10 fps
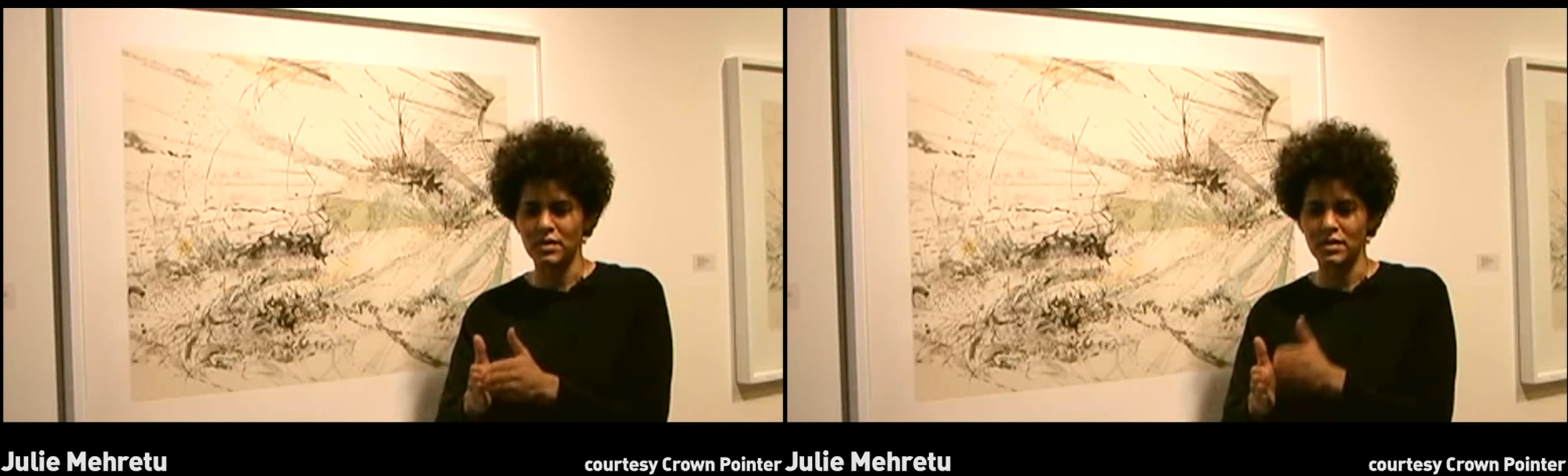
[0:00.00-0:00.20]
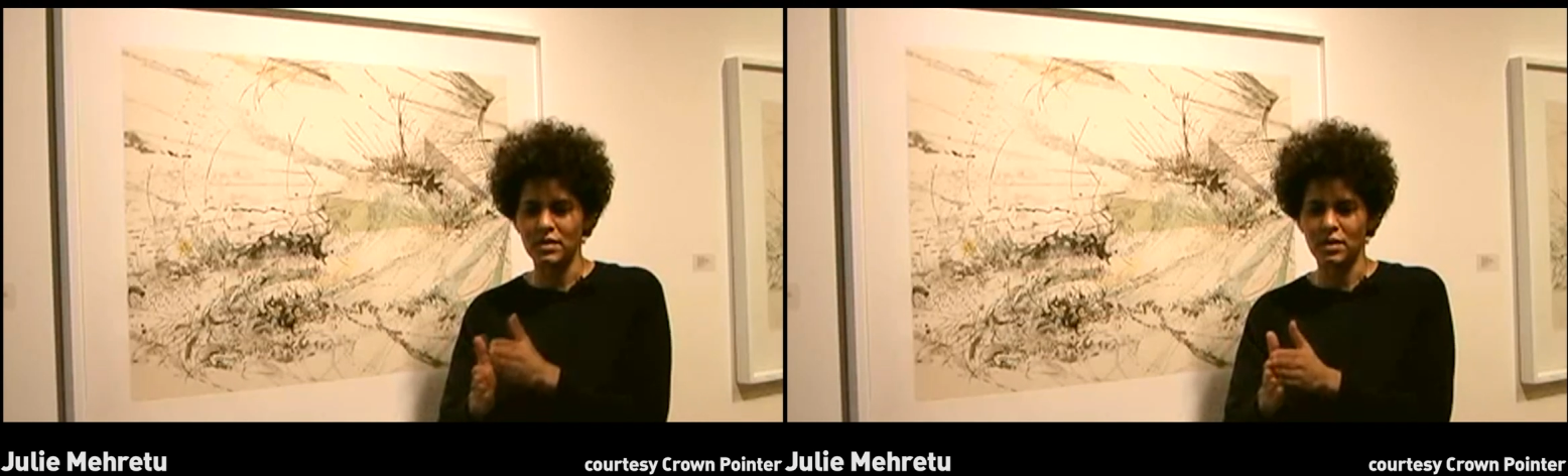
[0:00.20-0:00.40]

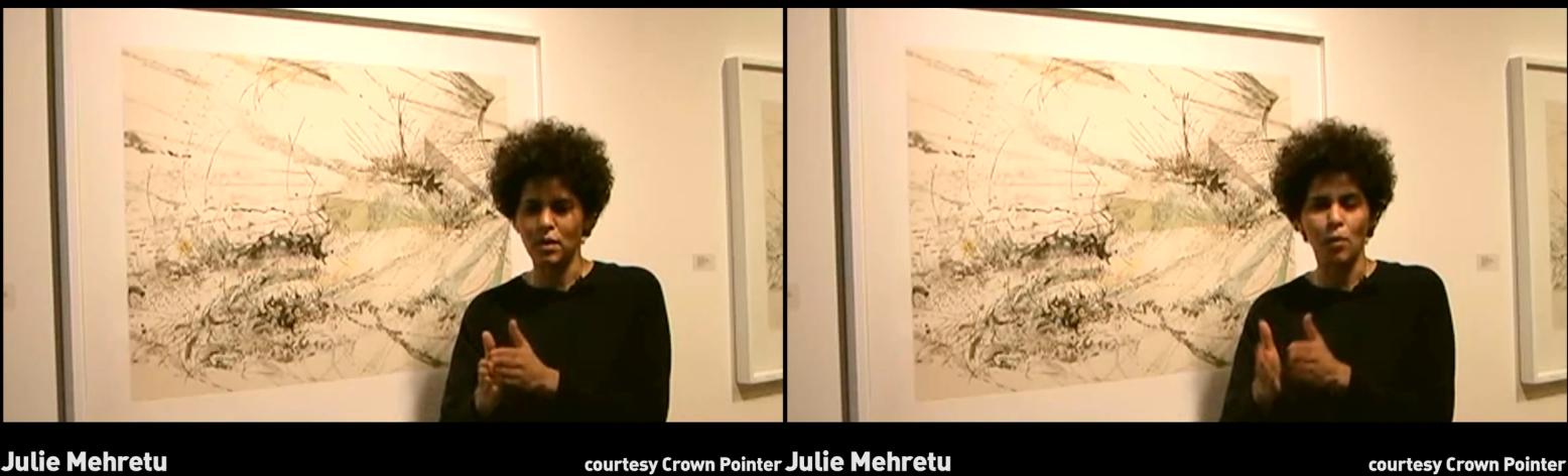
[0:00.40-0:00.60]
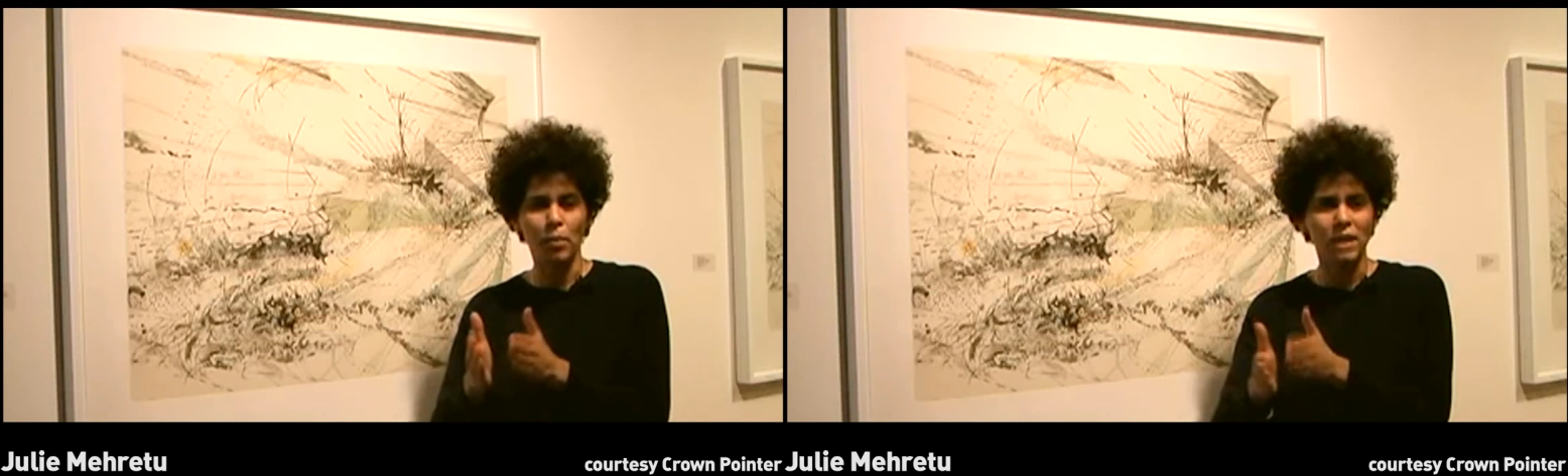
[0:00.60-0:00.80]
the
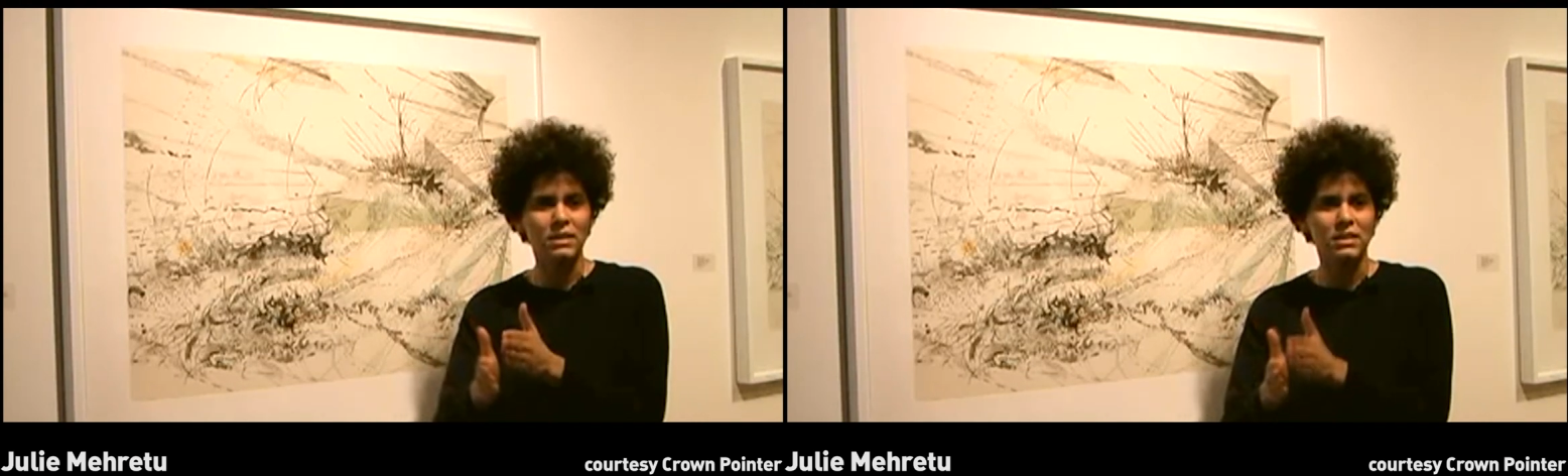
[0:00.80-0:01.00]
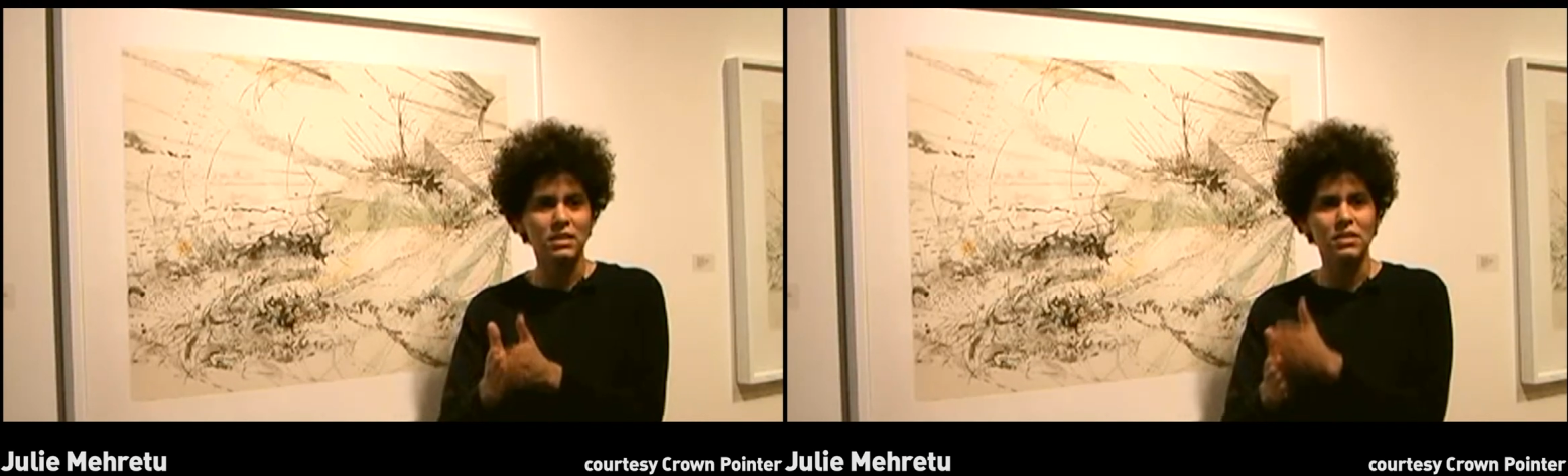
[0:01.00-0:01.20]
whole
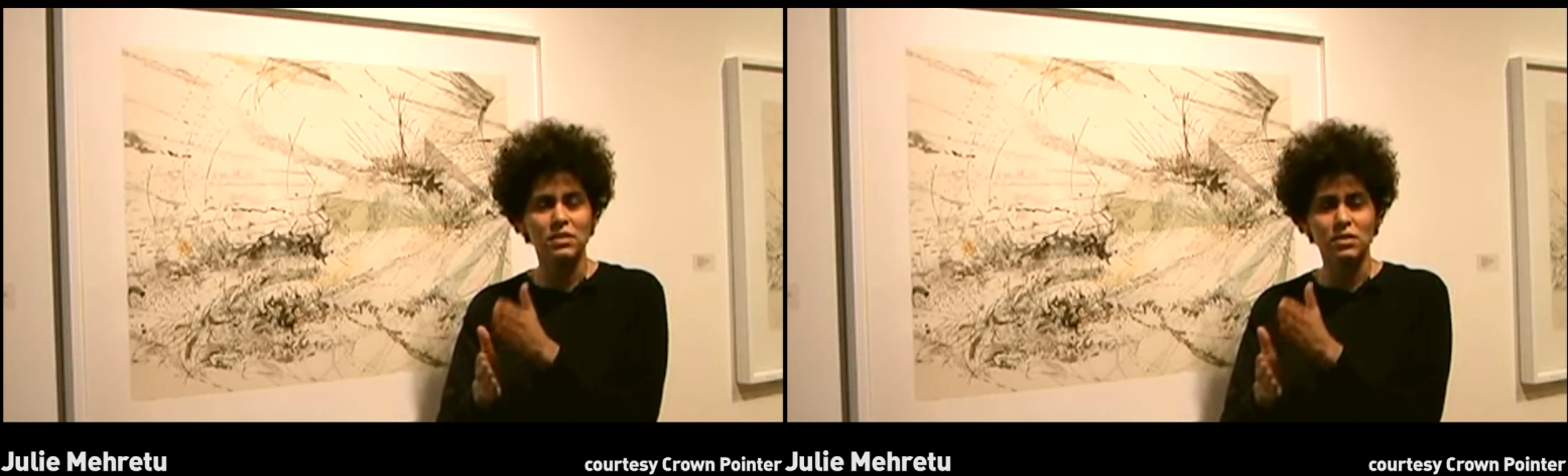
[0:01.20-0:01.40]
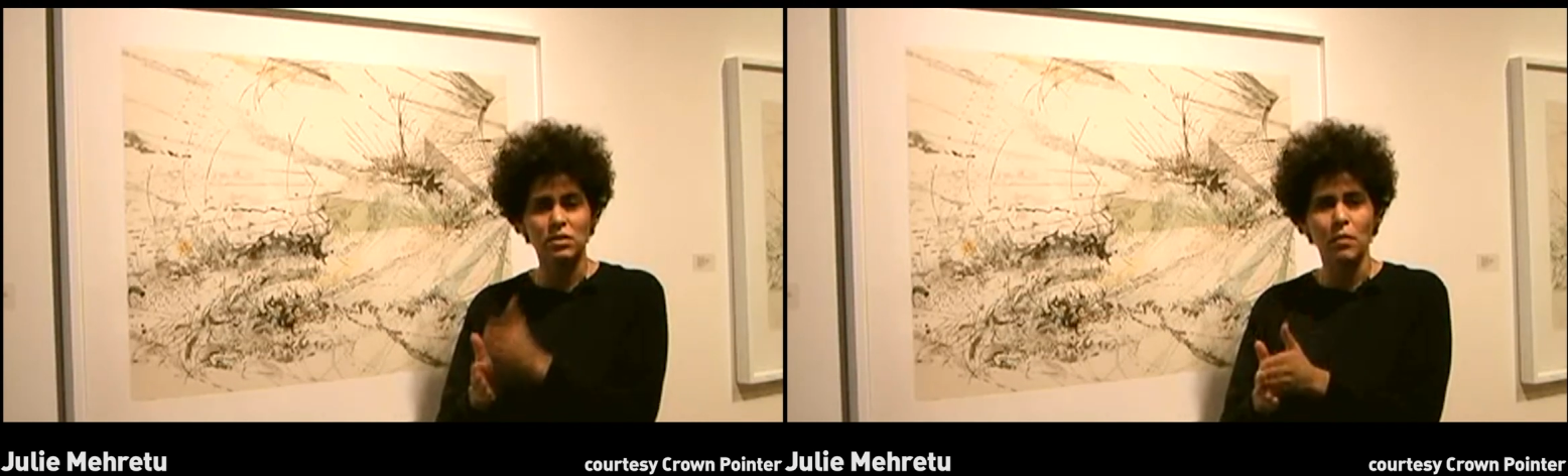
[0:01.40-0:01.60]
process is
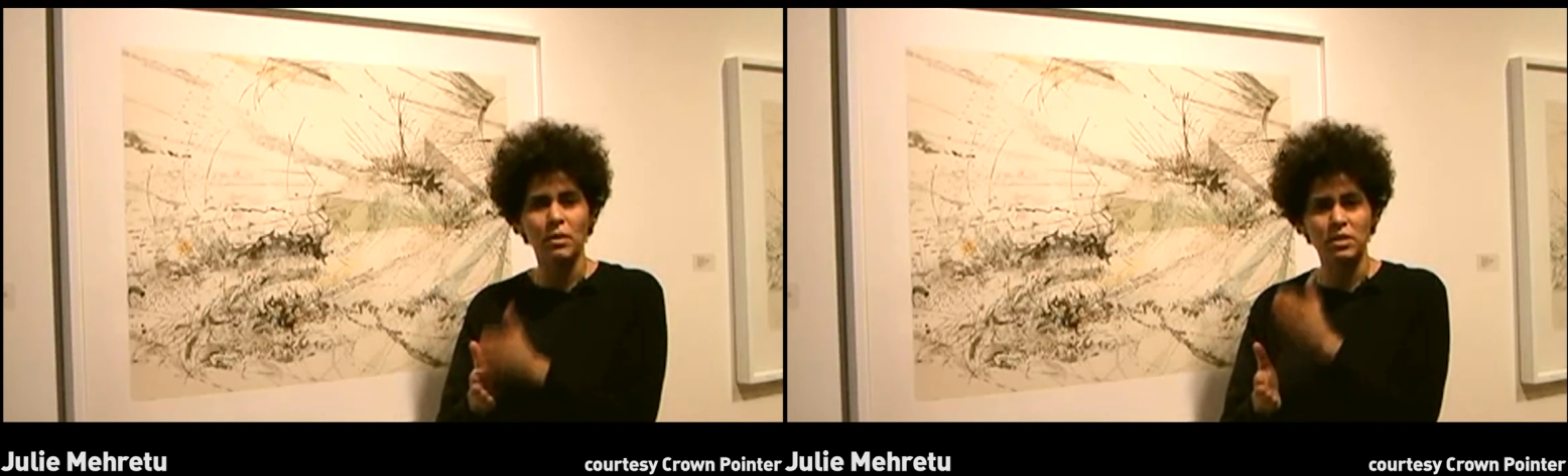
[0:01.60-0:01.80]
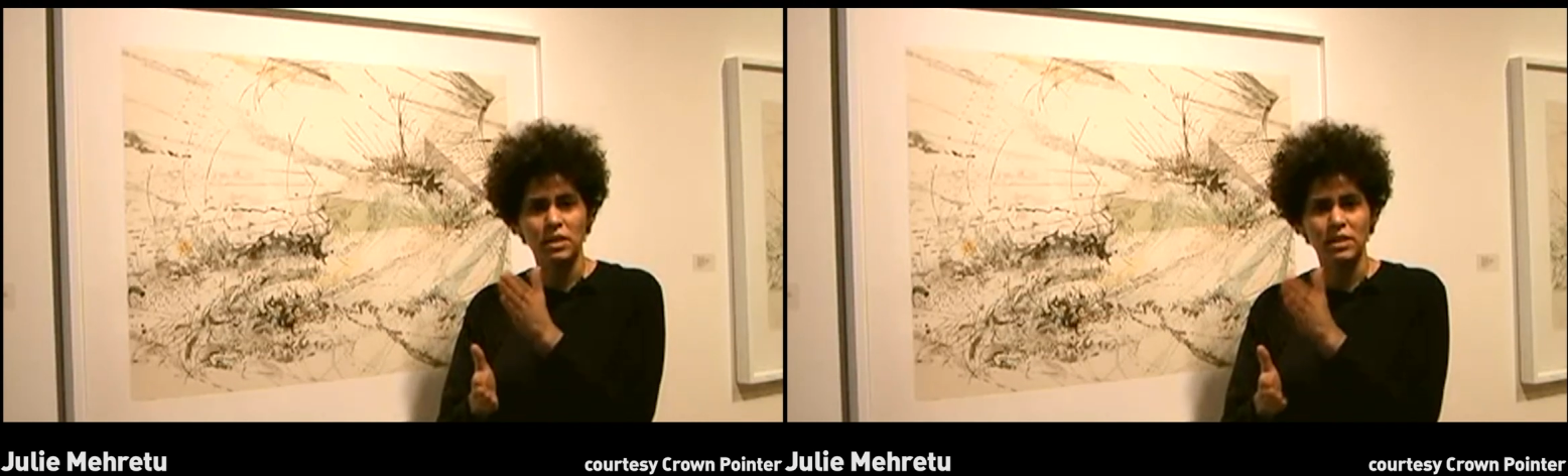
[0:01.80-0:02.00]
so
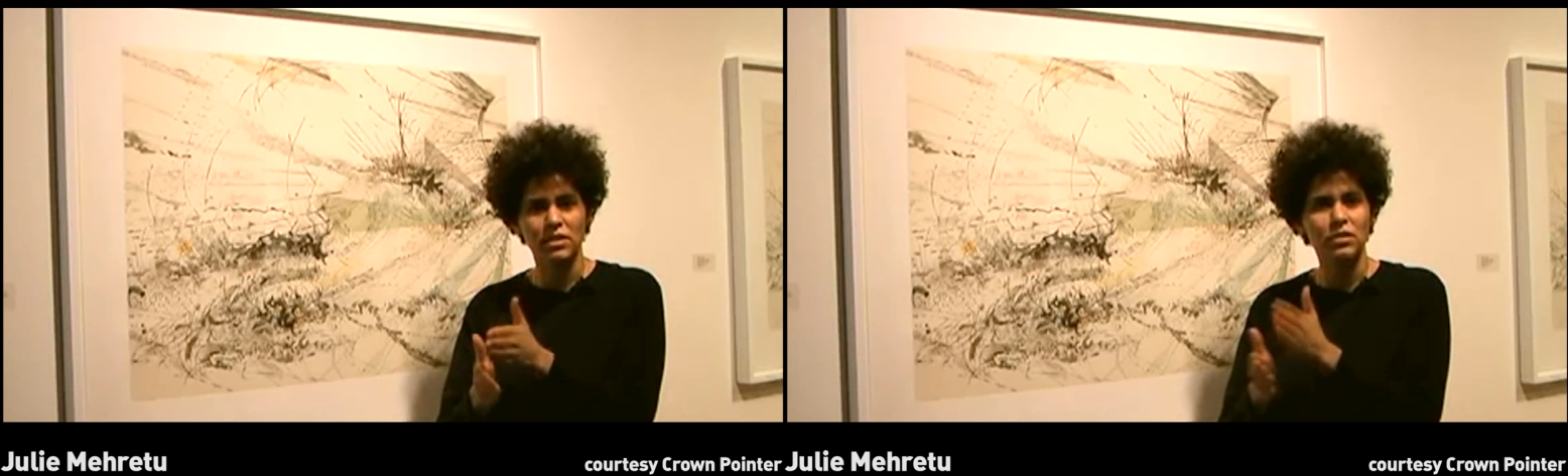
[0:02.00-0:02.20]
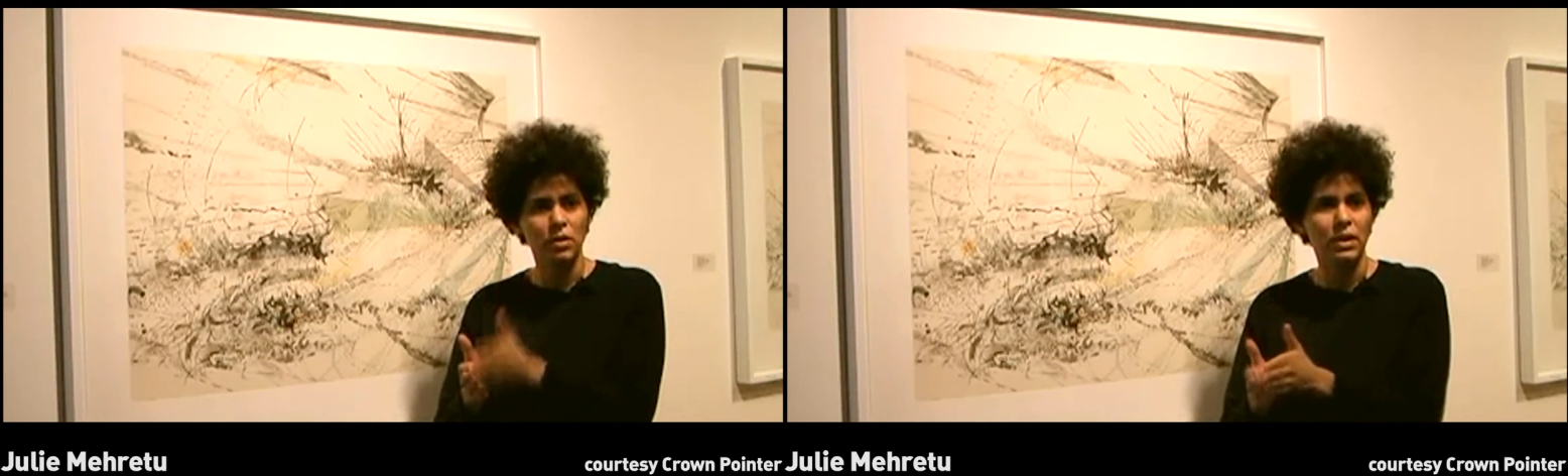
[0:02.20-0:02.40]
much, it's
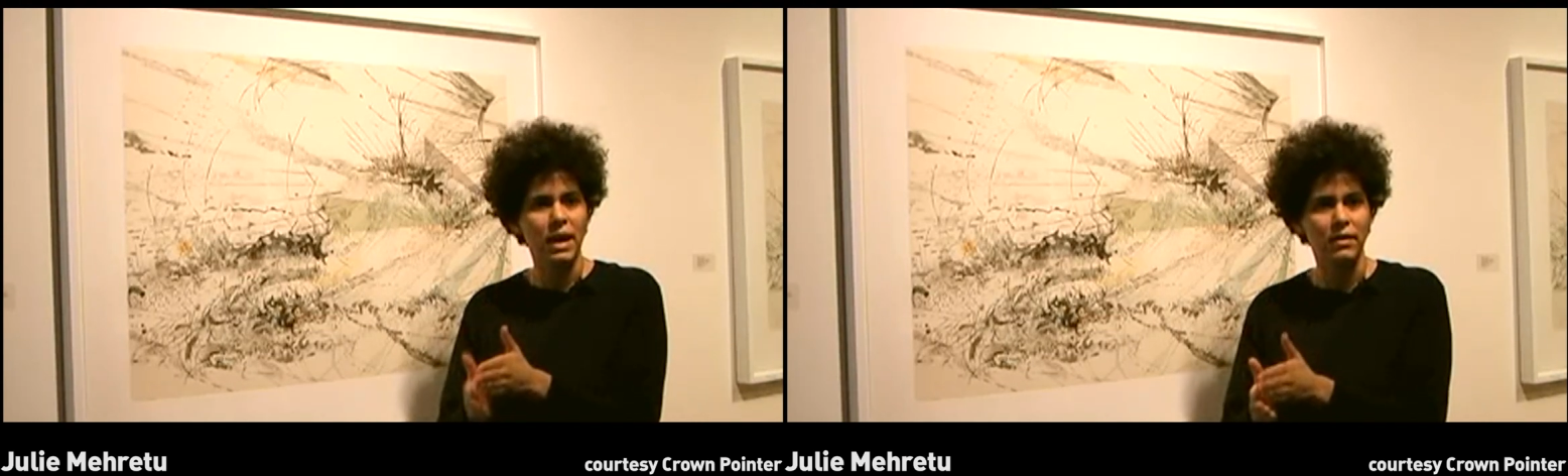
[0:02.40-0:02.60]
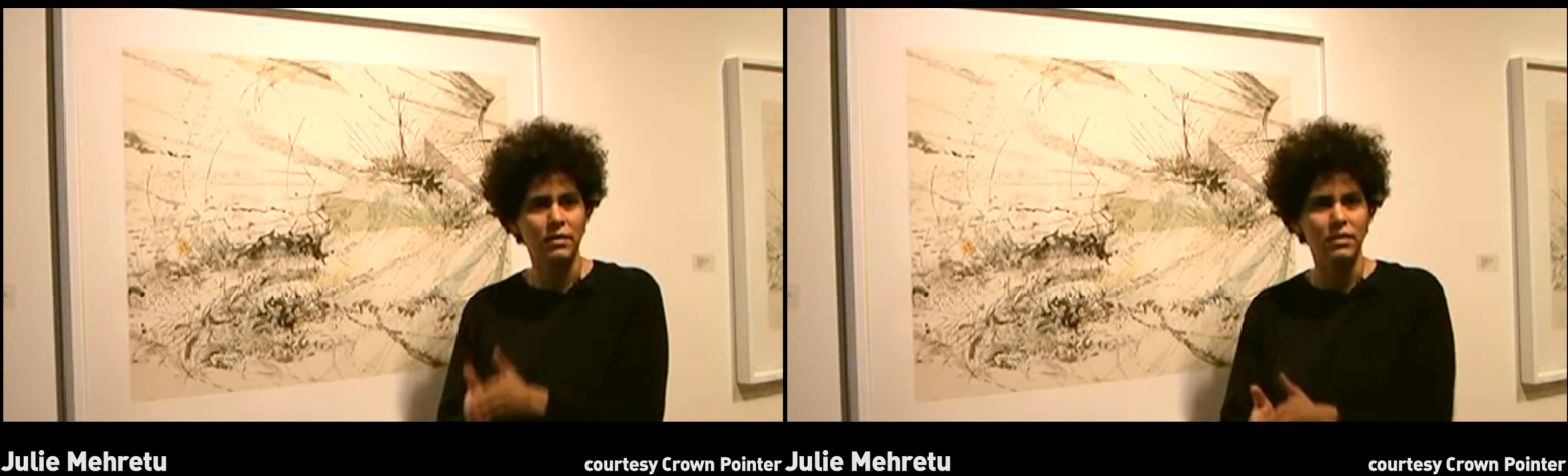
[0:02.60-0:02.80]
slowed
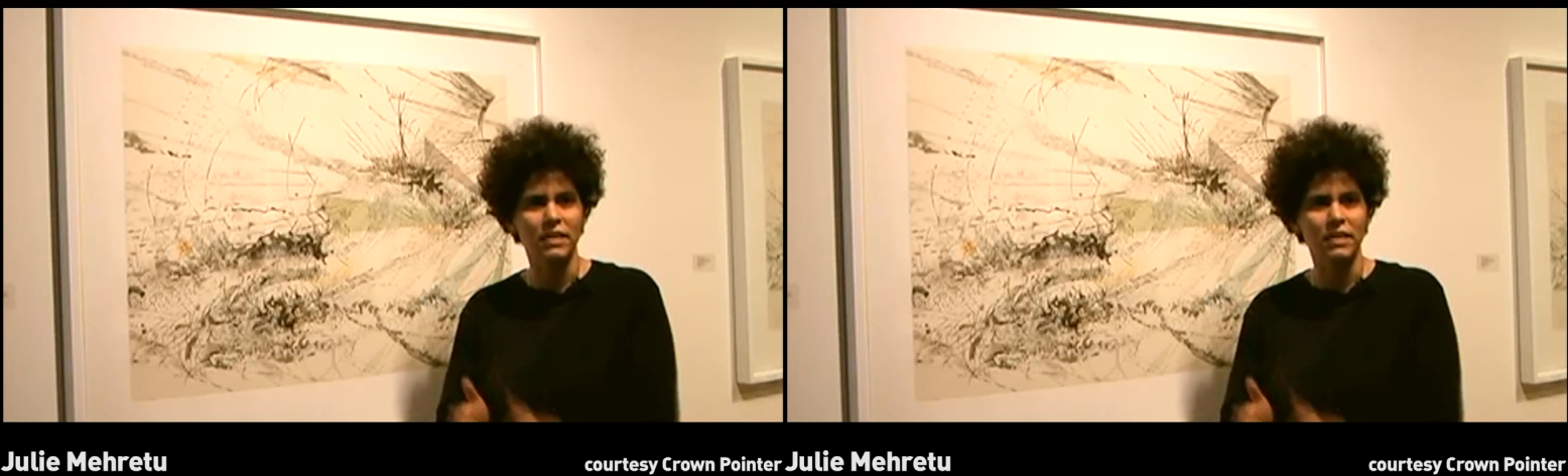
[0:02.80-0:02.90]
down,